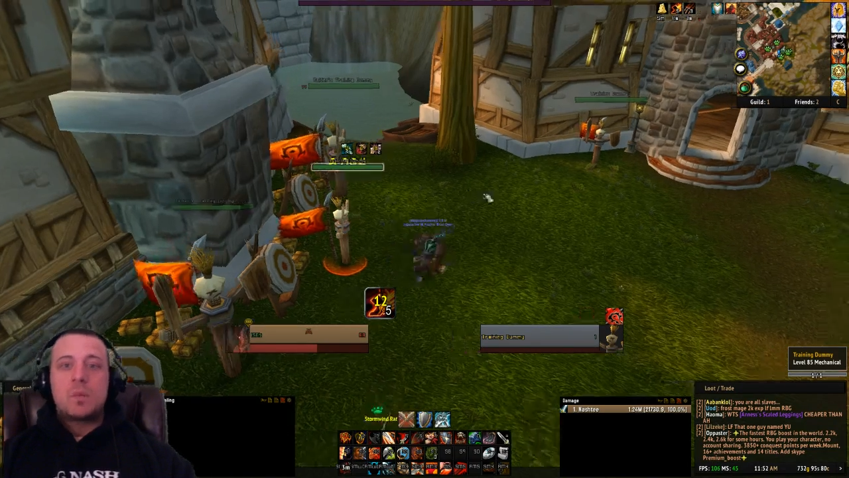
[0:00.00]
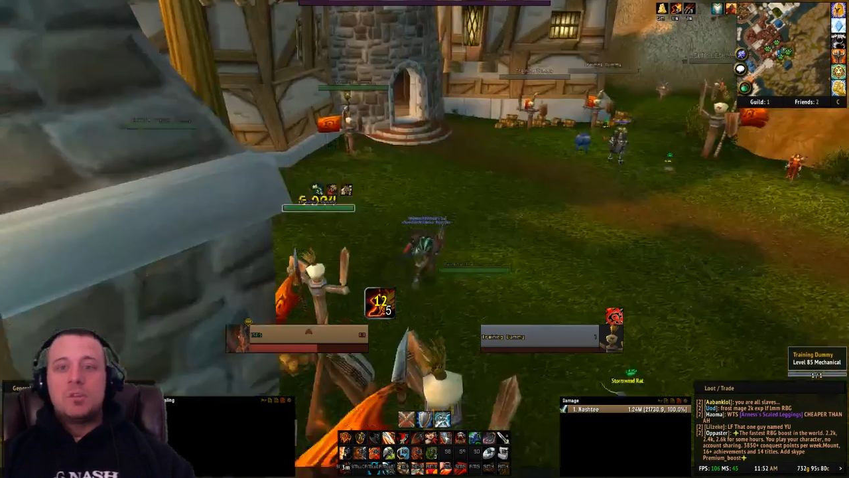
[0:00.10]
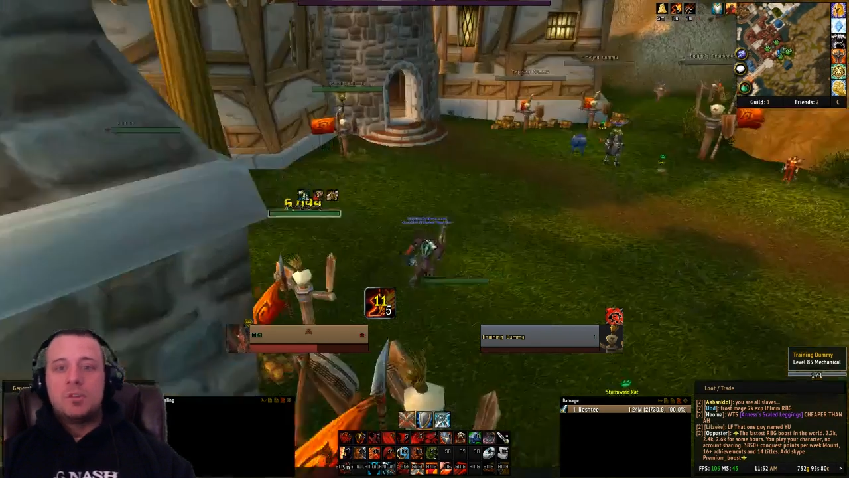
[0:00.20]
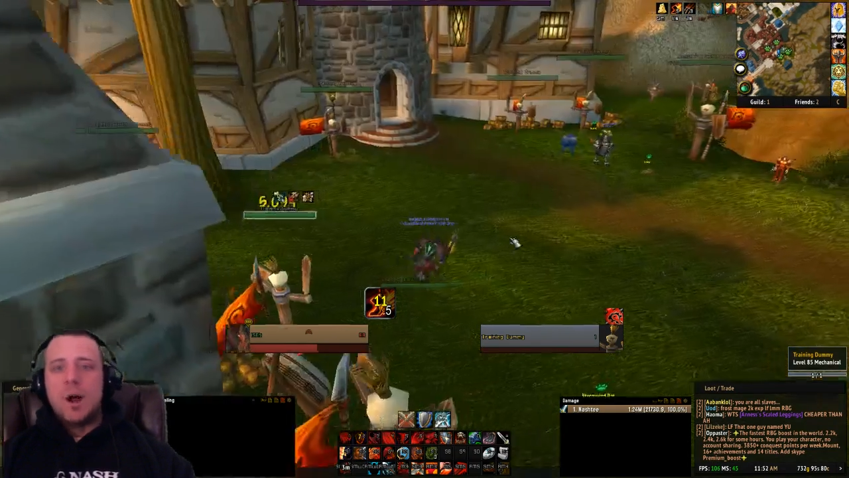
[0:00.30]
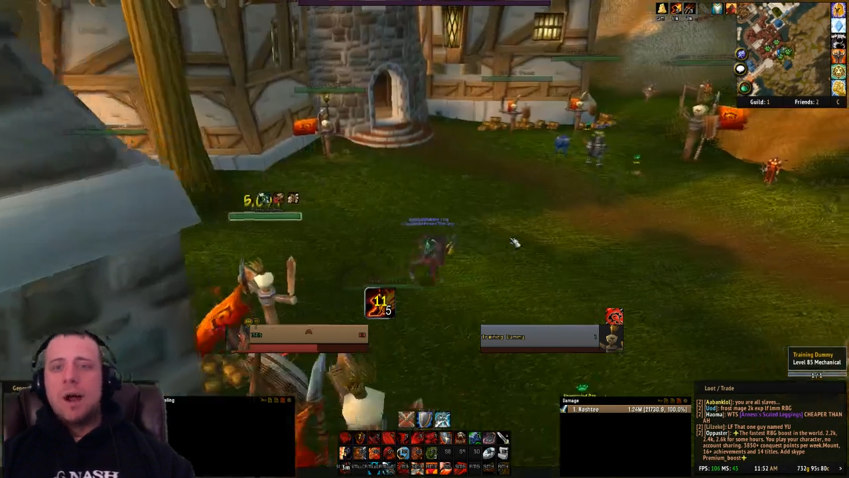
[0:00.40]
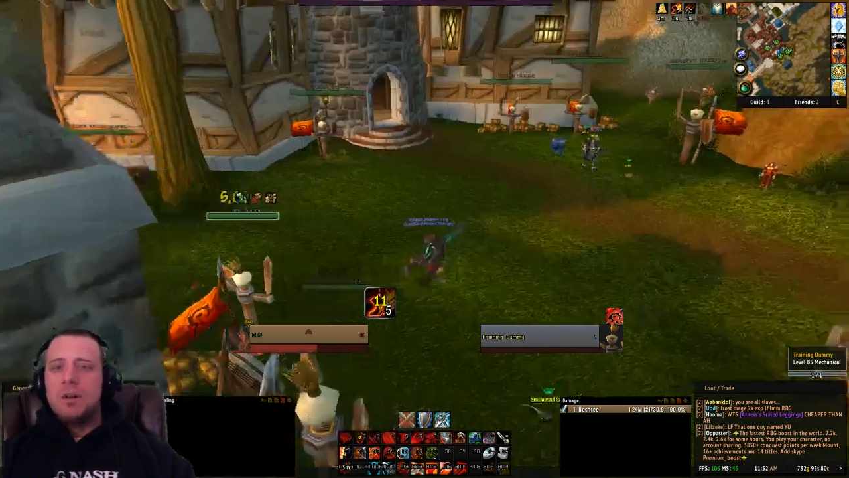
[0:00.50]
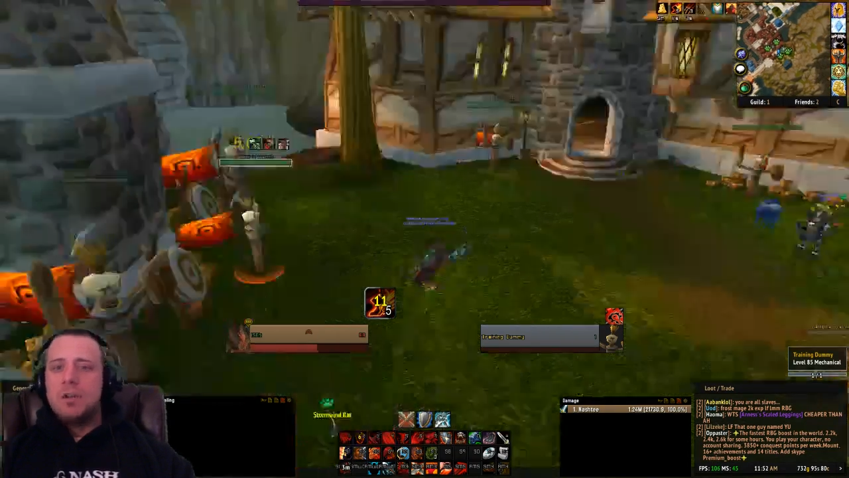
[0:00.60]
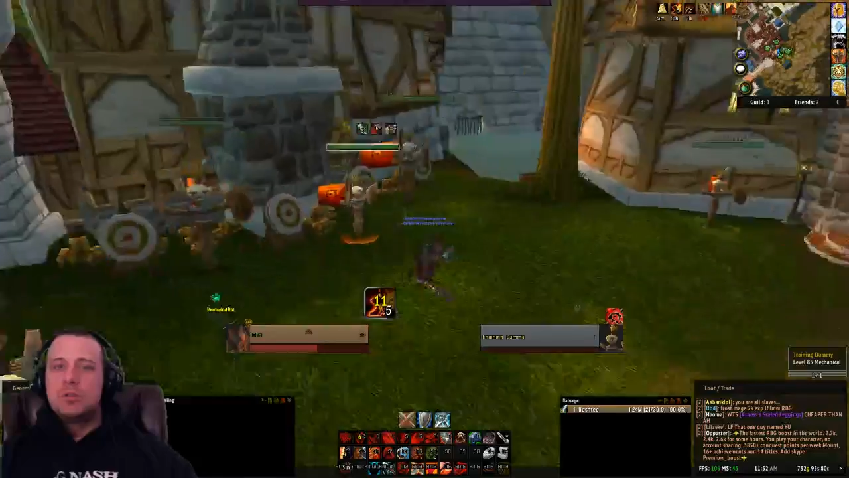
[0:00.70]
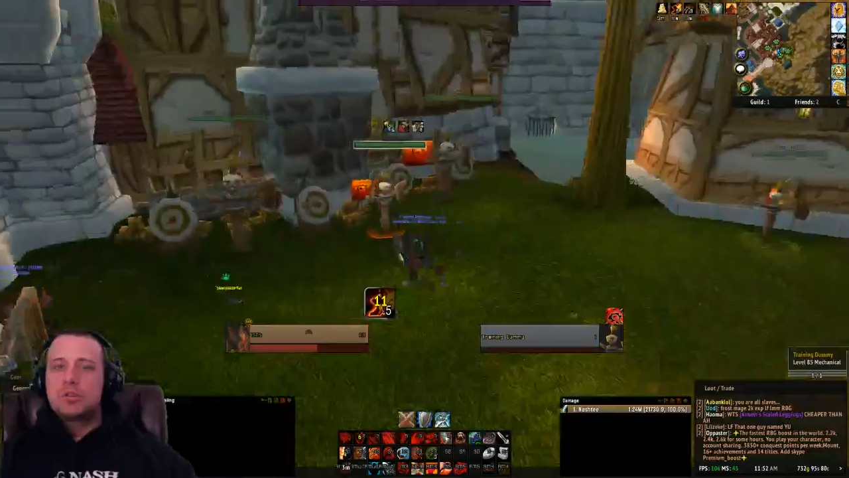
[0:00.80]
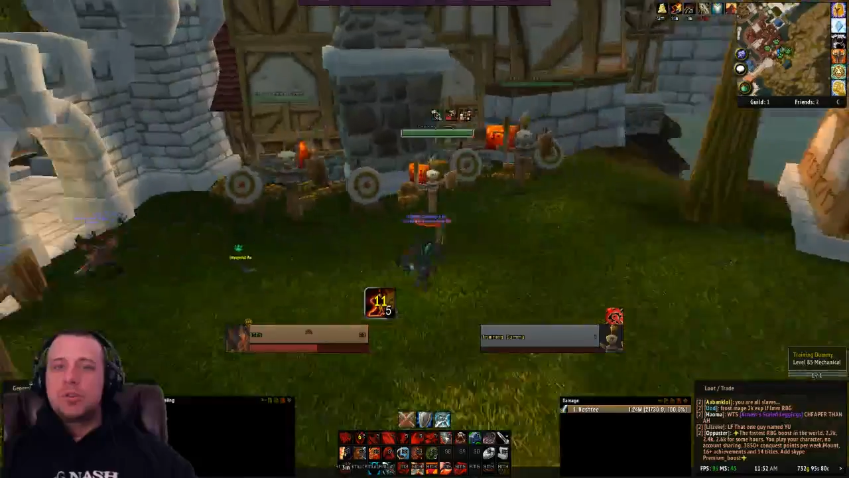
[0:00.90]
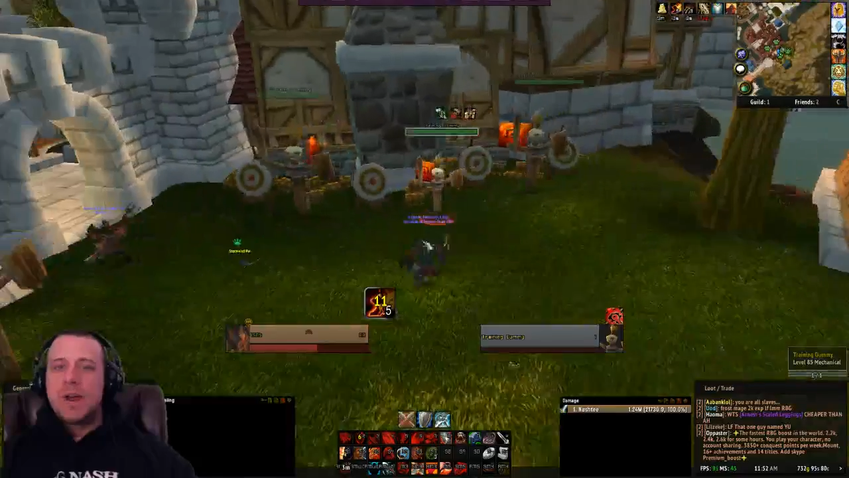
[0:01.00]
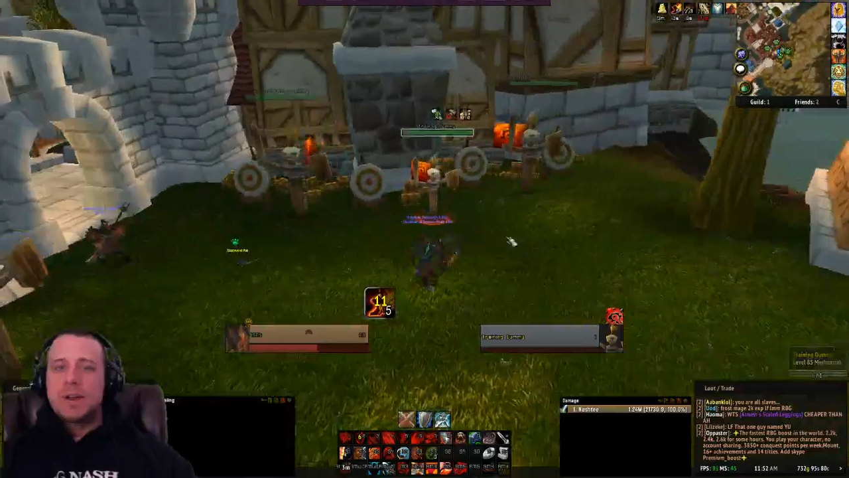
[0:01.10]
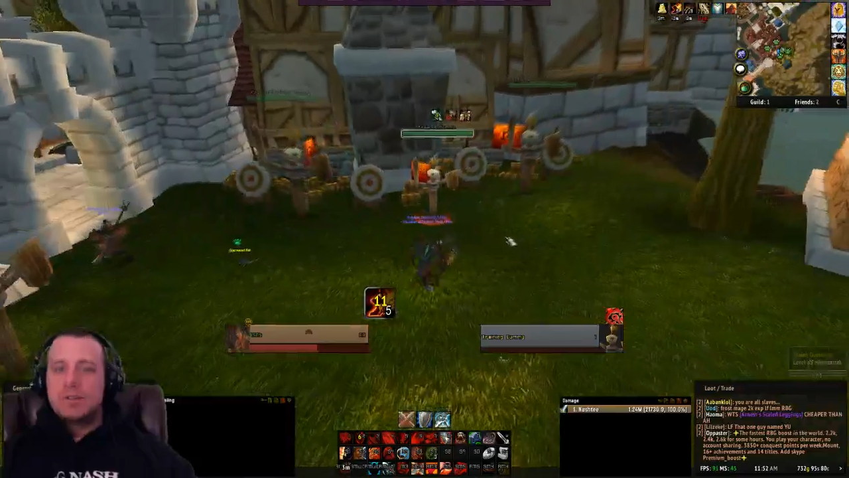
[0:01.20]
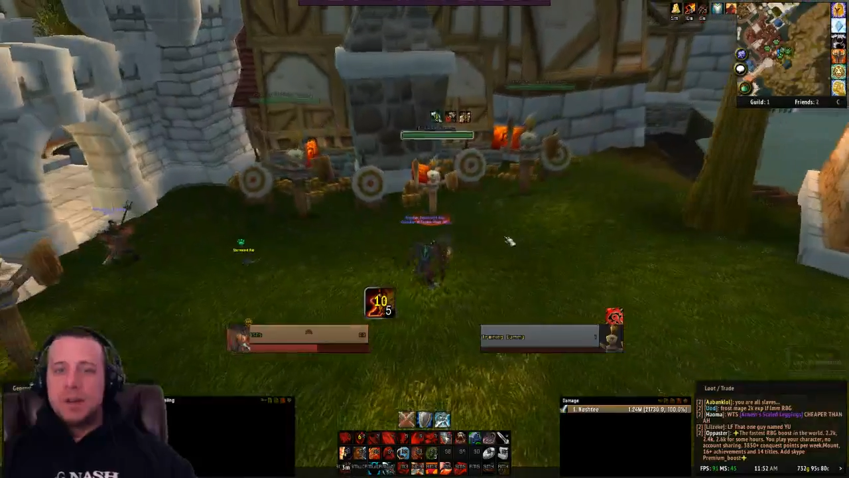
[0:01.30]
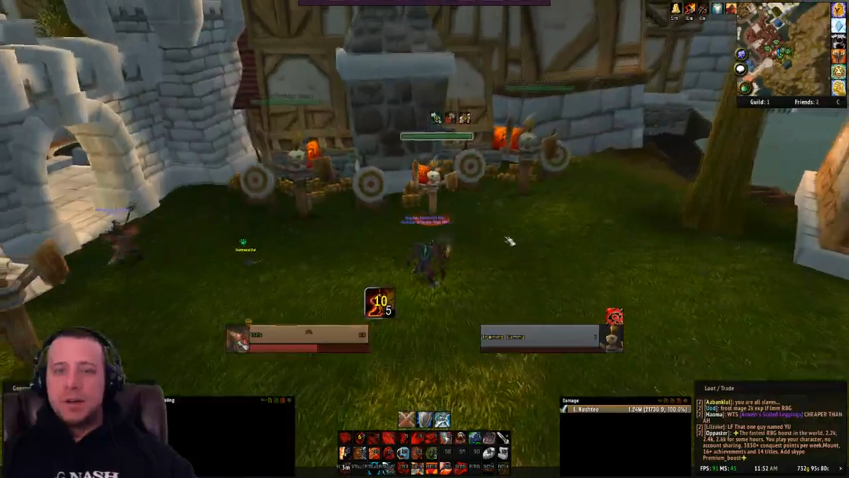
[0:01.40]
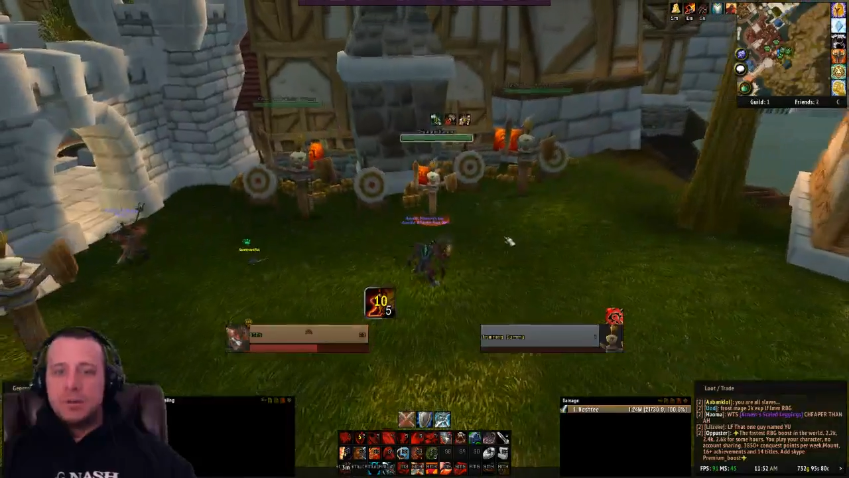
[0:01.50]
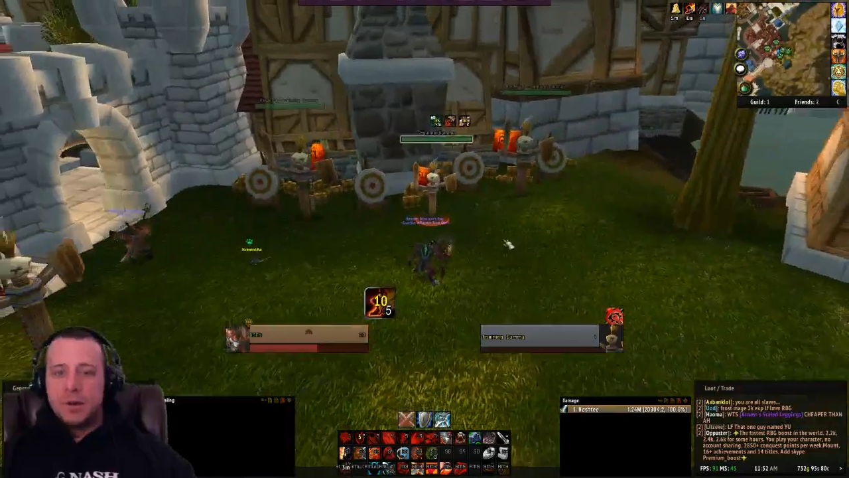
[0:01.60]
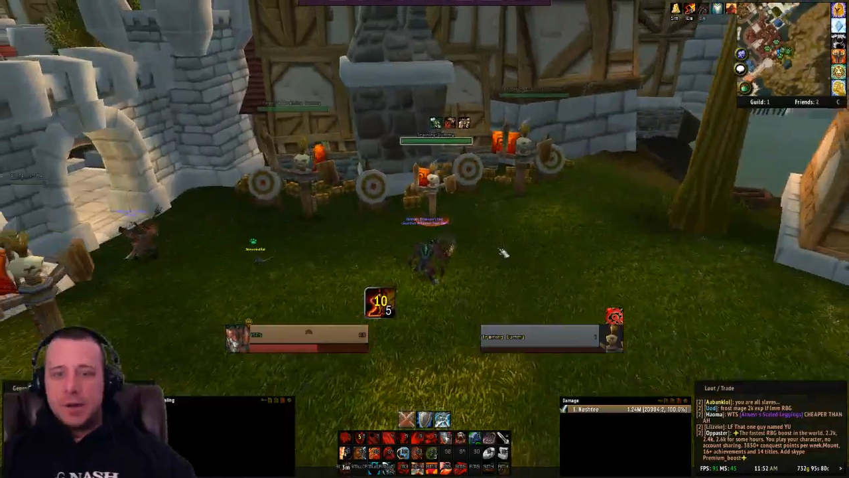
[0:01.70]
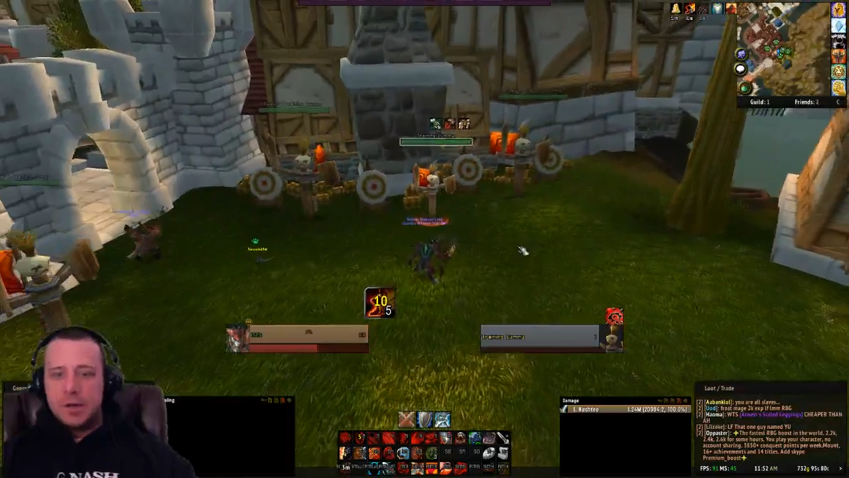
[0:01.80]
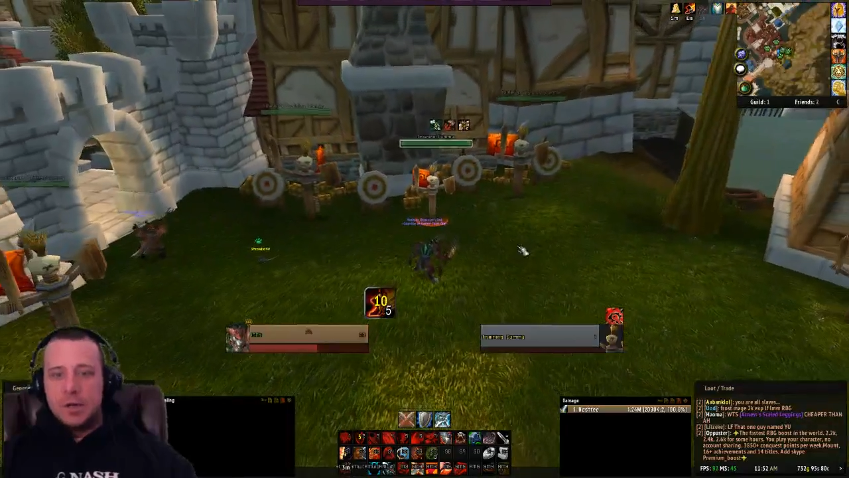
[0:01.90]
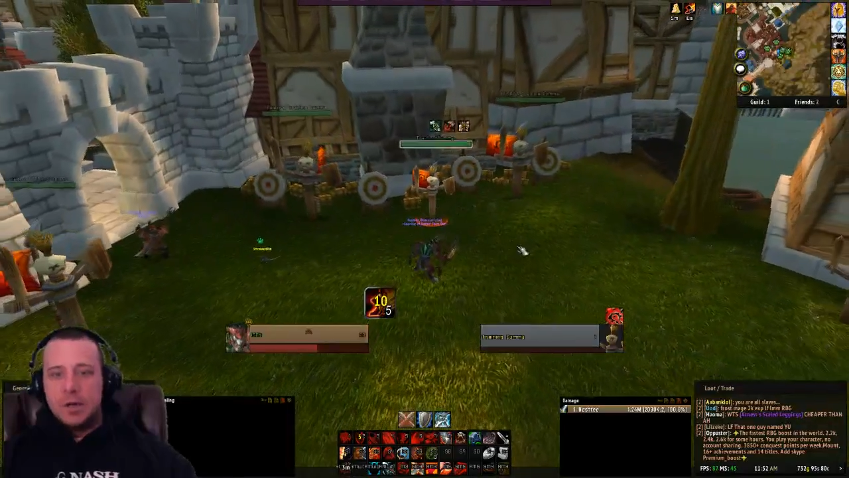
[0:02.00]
So how do you track that, right?